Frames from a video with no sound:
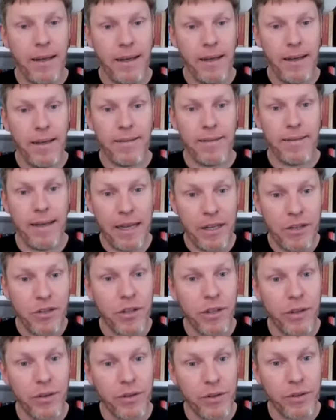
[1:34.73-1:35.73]
is to
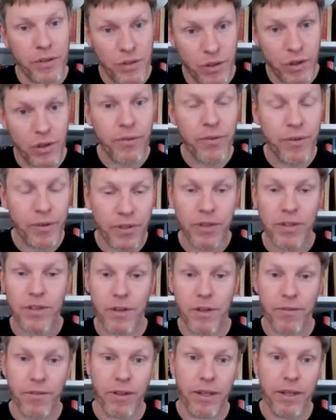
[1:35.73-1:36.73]
engineer the
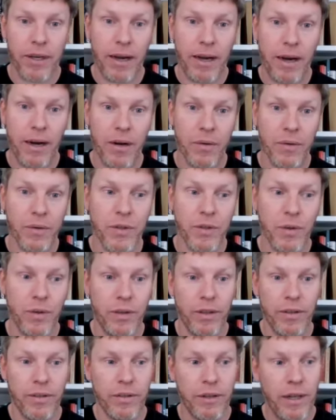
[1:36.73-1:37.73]
surfaces of the car so
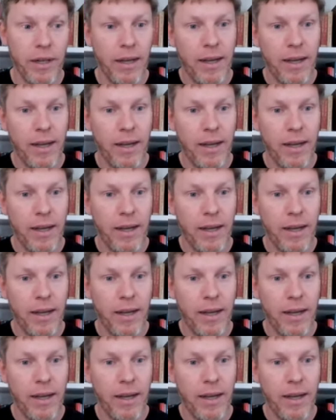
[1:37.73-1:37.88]
that